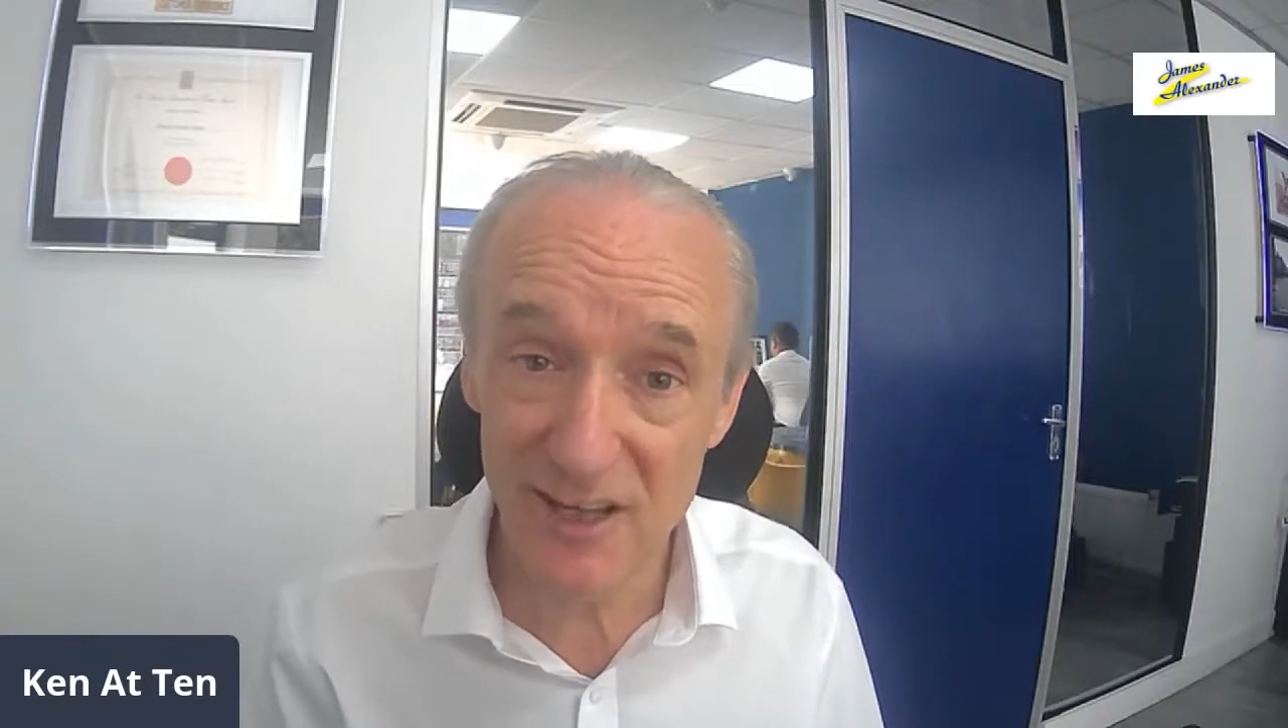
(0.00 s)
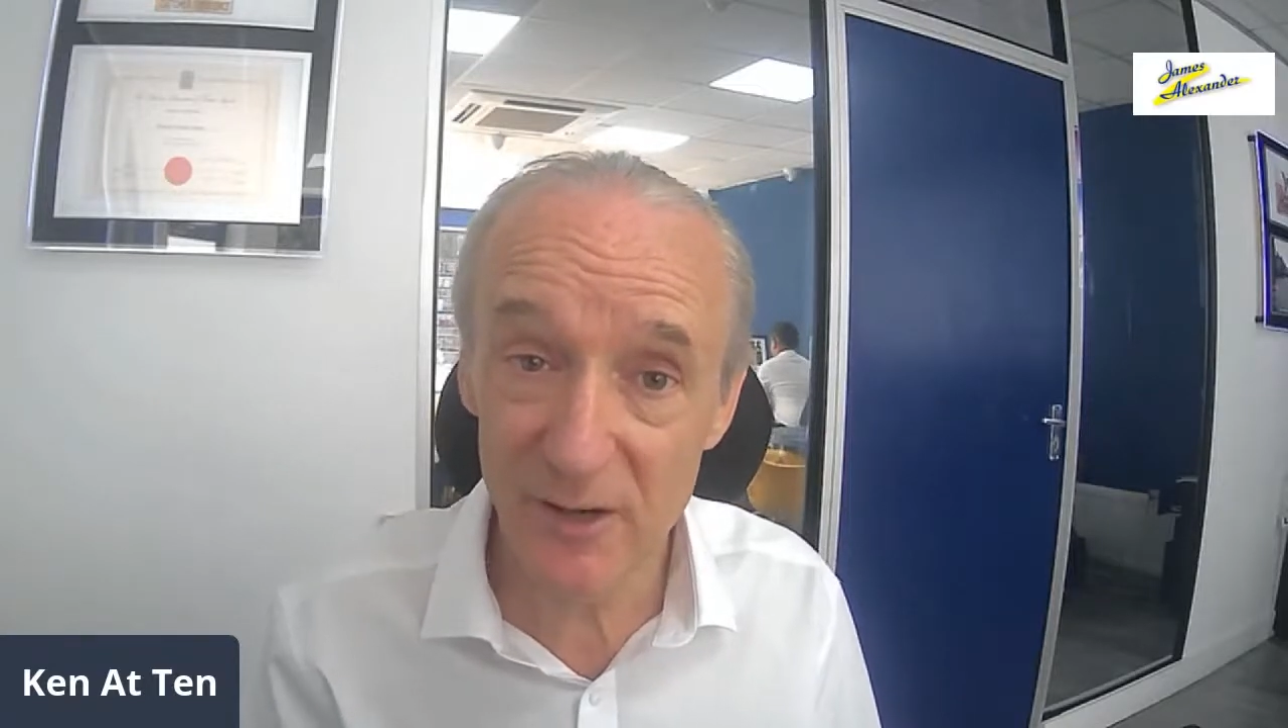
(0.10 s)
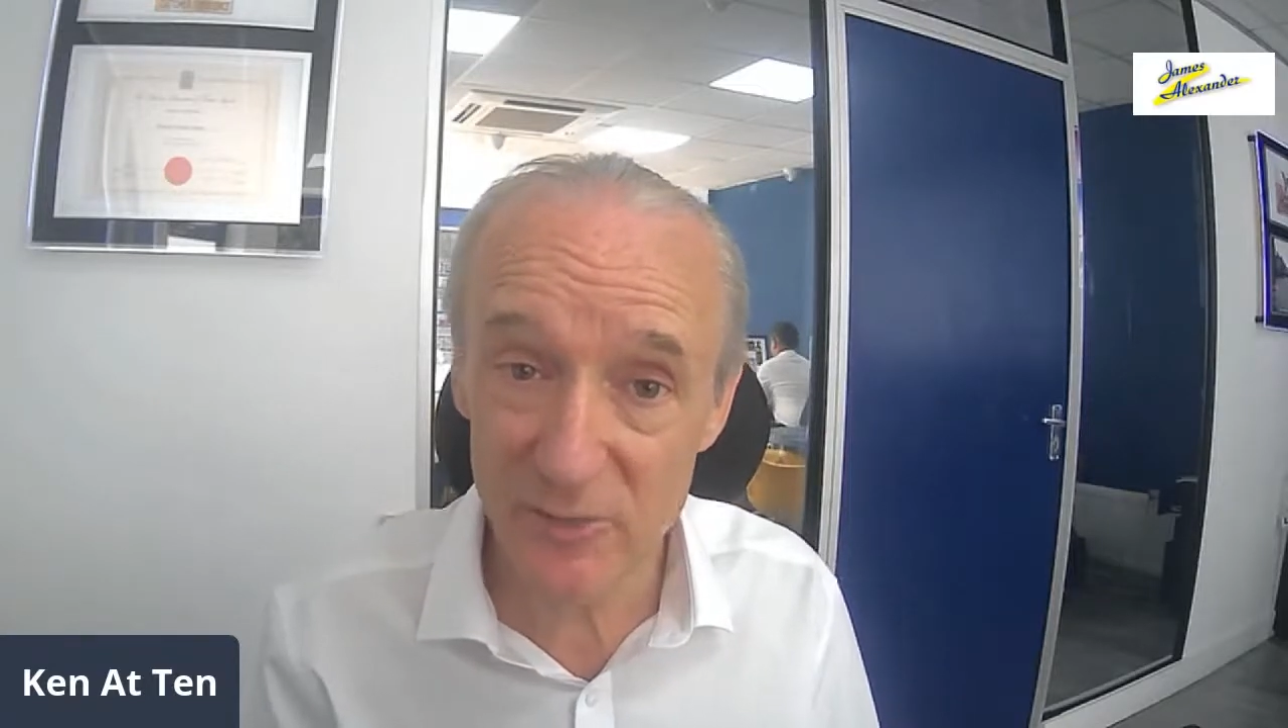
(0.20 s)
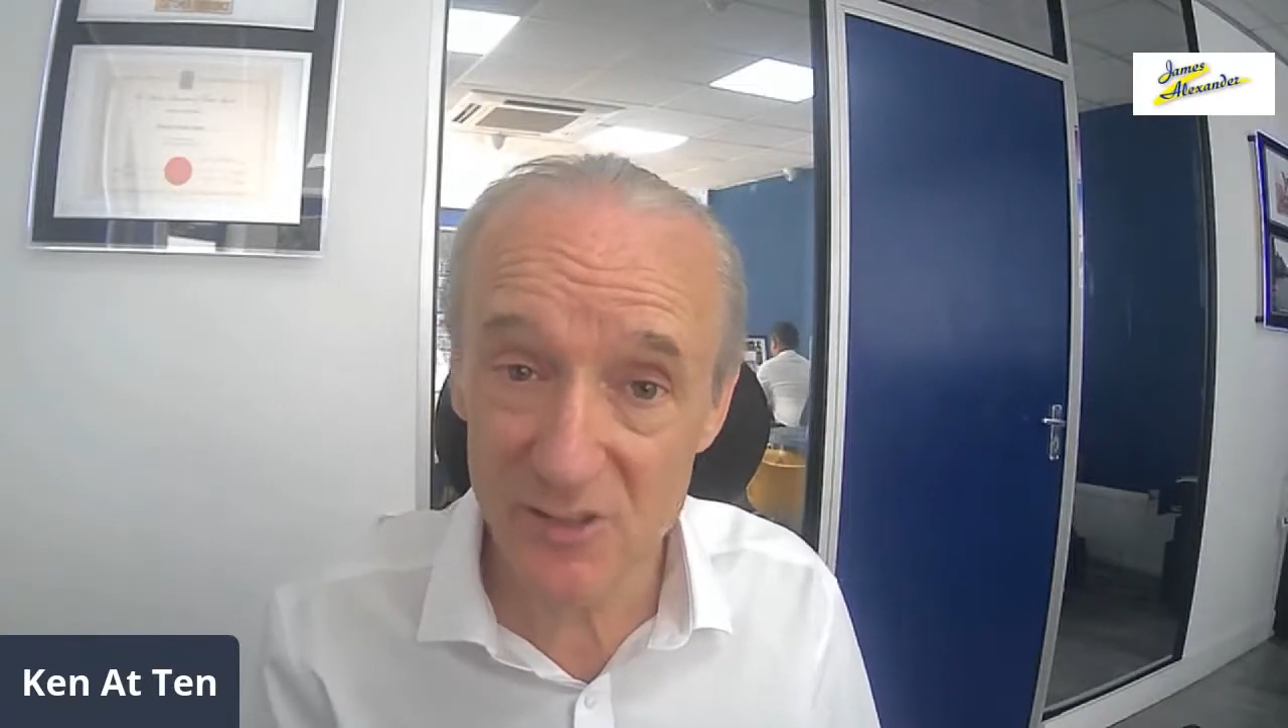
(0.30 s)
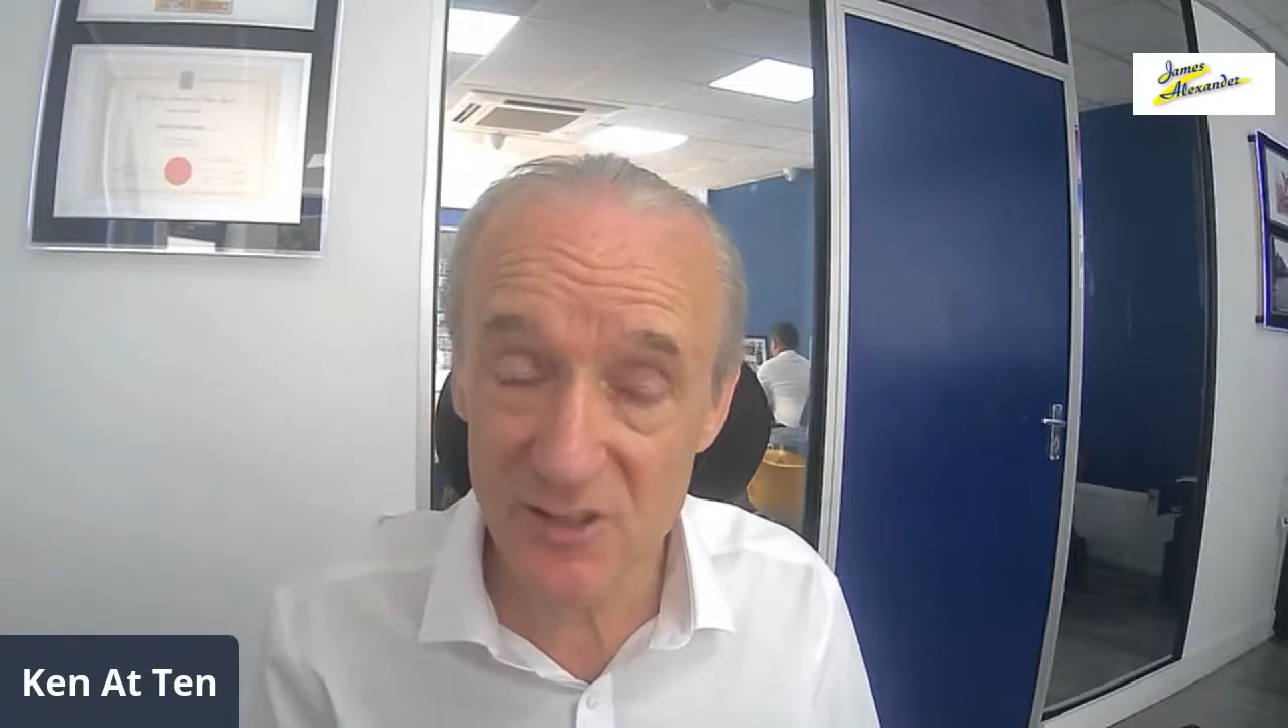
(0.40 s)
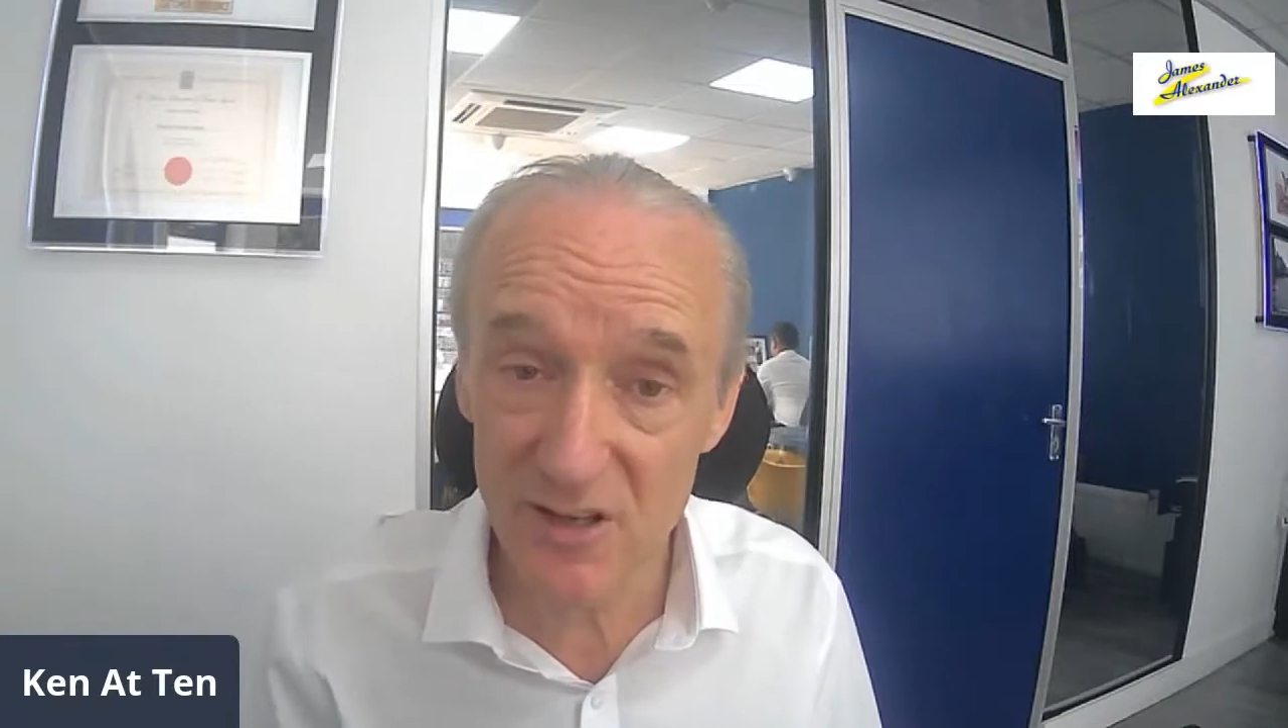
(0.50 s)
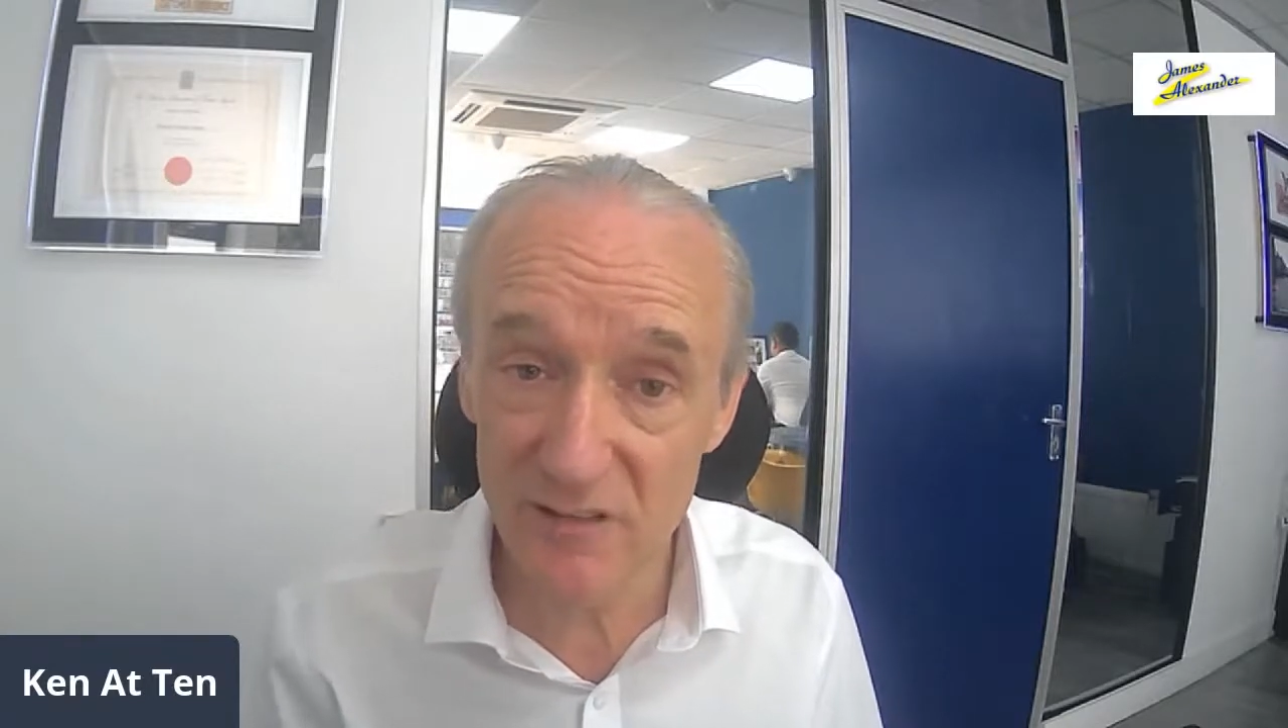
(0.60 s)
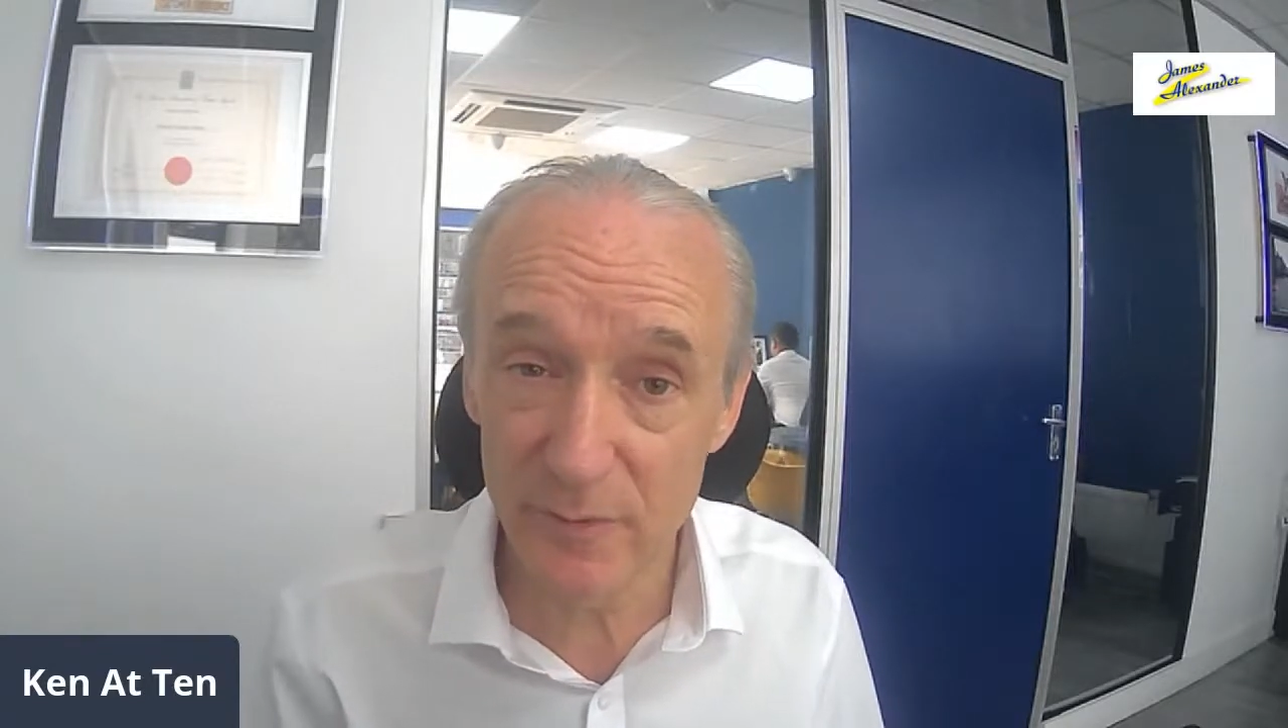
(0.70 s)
help yourself